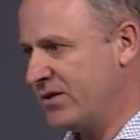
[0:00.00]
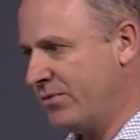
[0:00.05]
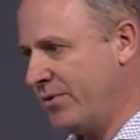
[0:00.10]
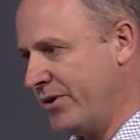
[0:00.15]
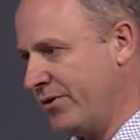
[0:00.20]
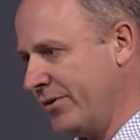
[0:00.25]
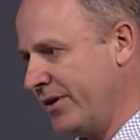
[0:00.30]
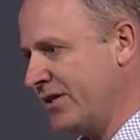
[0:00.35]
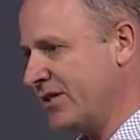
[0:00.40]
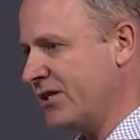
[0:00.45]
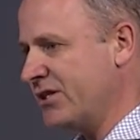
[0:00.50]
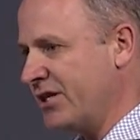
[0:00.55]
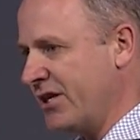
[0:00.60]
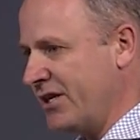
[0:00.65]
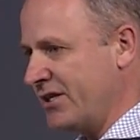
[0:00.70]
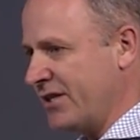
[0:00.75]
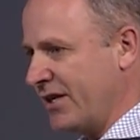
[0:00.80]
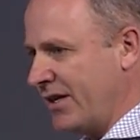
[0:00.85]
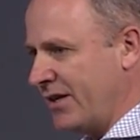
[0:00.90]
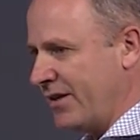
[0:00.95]
We don't need to
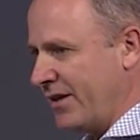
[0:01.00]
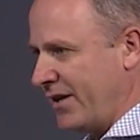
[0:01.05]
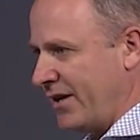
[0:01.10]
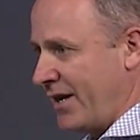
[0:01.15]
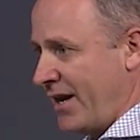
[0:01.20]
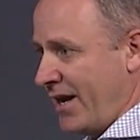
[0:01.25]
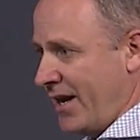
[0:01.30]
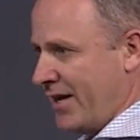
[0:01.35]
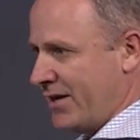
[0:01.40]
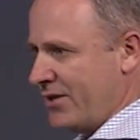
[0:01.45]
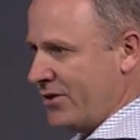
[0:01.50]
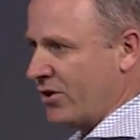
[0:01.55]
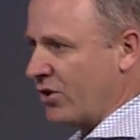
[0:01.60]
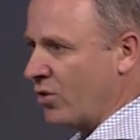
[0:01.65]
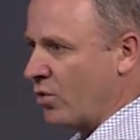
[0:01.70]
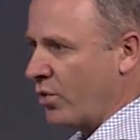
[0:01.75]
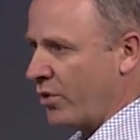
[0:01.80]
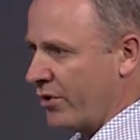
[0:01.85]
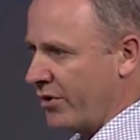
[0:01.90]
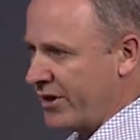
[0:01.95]
change anything, and you can
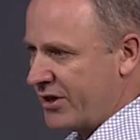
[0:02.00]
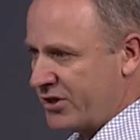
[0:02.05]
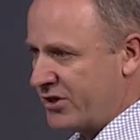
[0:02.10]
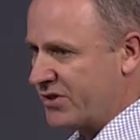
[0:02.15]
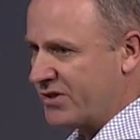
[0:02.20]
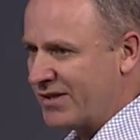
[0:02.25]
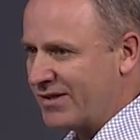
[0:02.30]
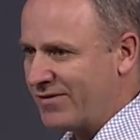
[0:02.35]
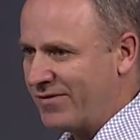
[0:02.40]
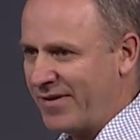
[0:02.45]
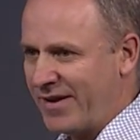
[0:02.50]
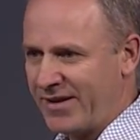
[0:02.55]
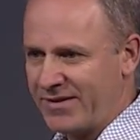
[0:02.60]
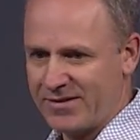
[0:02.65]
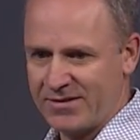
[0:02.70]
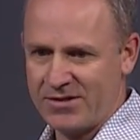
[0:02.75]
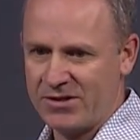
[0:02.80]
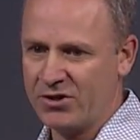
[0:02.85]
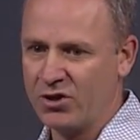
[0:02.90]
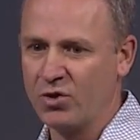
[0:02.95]
query it just as fast
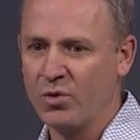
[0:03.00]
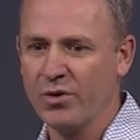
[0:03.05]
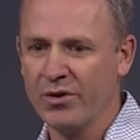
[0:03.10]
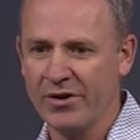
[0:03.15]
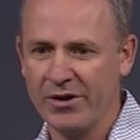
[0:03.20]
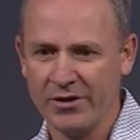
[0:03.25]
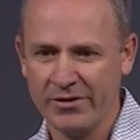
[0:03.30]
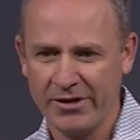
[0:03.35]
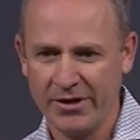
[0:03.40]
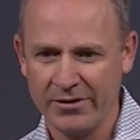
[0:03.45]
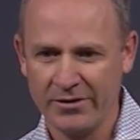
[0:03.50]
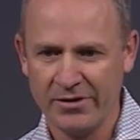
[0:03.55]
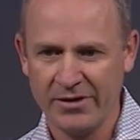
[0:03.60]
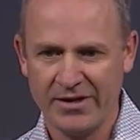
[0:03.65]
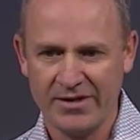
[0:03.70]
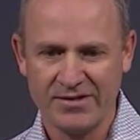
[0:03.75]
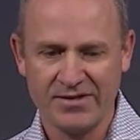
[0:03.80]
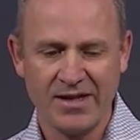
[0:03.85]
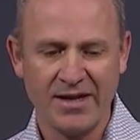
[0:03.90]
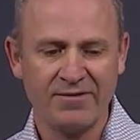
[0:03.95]
as you can query all the other
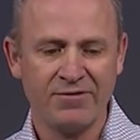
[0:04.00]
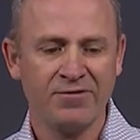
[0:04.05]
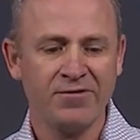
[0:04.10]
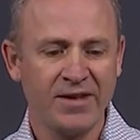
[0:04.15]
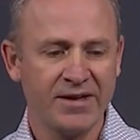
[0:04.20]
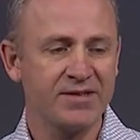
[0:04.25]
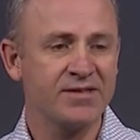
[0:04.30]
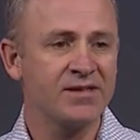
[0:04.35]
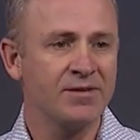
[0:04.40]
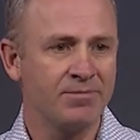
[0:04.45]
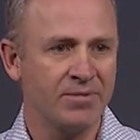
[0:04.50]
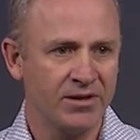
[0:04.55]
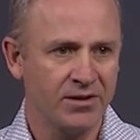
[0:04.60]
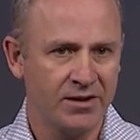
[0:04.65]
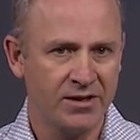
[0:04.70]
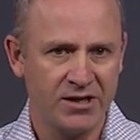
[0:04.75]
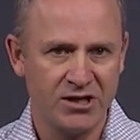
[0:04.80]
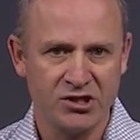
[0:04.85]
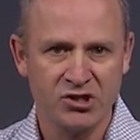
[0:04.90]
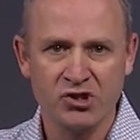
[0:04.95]
things. That
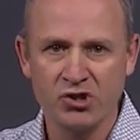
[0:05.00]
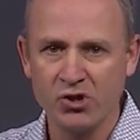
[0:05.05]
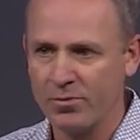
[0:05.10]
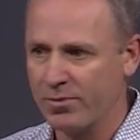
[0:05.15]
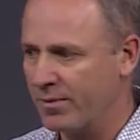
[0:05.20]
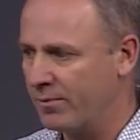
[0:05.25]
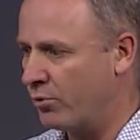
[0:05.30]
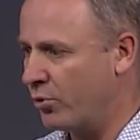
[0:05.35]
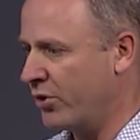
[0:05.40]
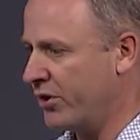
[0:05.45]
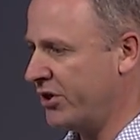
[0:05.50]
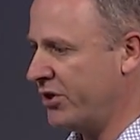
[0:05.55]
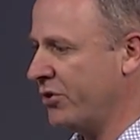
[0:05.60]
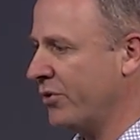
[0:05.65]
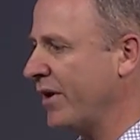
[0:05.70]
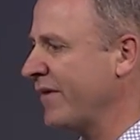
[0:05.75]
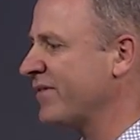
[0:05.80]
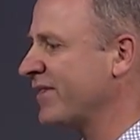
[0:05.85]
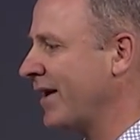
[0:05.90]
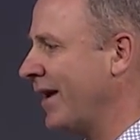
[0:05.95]
flexibility is super important. You don't
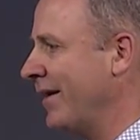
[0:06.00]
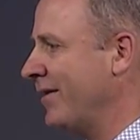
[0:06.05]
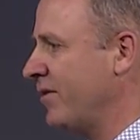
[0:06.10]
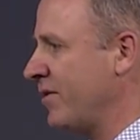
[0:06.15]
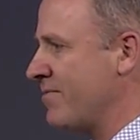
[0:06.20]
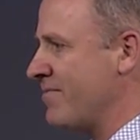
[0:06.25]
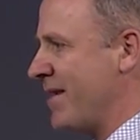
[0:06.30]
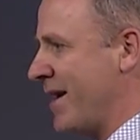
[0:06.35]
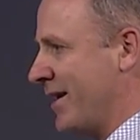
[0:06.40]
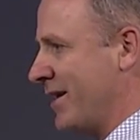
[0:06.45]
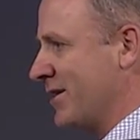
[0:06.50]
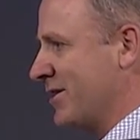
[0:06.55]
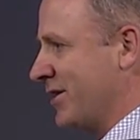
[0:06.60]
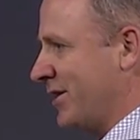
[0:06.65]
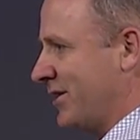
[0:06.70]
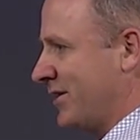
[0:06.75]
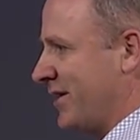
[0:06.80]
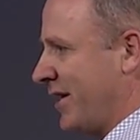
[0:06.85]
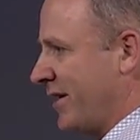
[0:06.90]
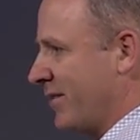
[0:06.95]
have time to be
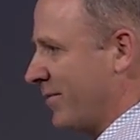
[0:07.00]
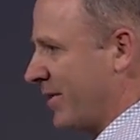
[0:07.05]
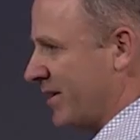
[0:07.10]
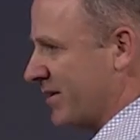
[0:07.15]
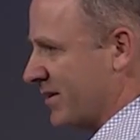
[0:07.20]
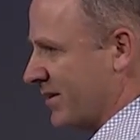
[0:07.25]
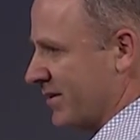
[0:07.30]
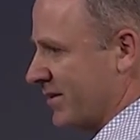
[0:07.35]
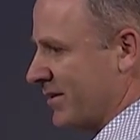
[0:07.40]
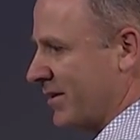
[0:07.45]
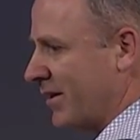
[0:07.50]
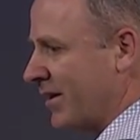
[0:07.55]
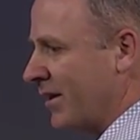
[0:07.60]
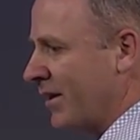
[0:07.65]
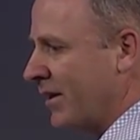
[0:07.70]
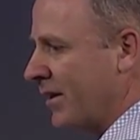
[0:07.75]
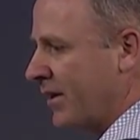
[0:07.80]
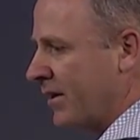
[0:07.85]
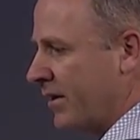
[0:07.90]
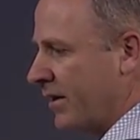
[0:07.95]
managing databases
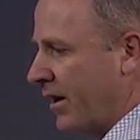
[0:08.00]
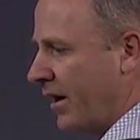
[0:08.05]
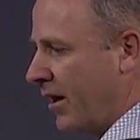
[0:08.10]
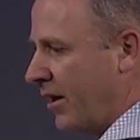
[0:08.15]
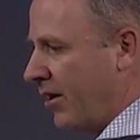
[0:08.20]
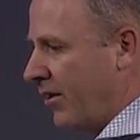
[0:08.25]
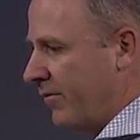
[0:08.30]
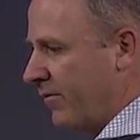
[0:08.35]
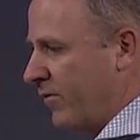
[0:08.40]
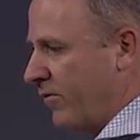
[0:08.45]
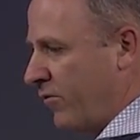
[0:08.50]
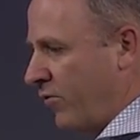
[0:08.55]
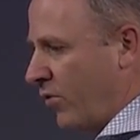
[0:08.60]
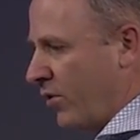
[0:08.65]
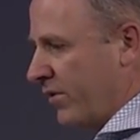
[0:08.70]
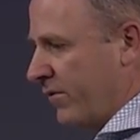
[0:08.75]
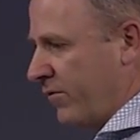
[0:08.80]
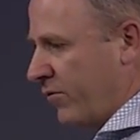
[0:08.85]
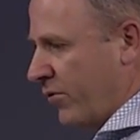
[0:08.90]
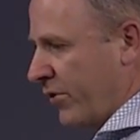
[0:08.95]
um,
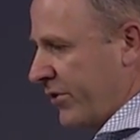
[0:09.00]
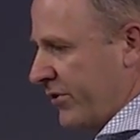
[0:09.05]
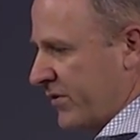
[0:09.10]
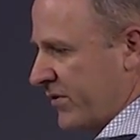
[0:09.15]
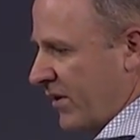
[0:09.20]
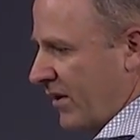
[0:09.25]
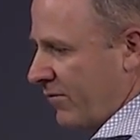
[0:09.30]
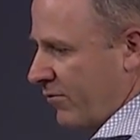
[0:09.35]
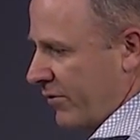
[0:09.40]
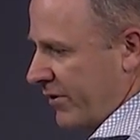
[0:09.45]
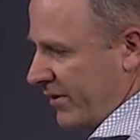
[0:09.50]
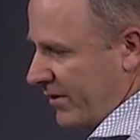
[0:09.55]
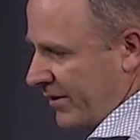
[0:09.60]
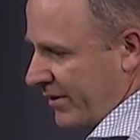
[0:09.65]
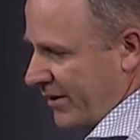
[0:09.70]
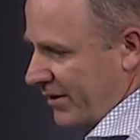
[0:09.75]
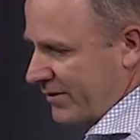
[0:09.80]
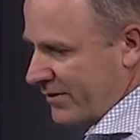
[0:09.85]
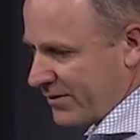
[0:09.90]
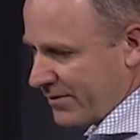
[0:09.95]
for, for your software
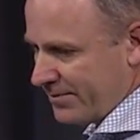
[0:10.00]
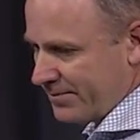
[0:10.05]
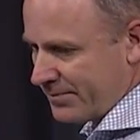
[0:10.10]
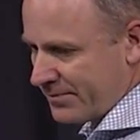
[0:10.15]
analytics.